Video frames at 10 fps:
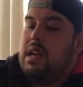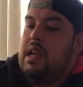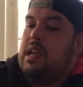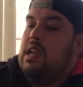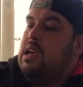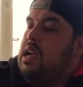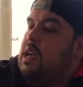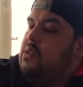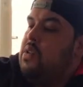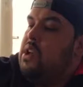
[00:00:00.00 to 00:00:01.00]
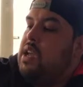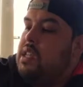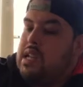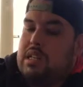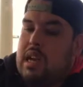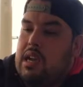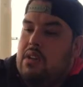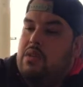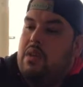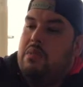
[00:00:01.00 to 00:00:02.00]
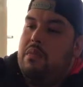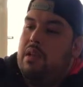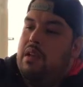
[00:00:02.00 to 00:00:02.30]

like, hey, where you get that jacket from?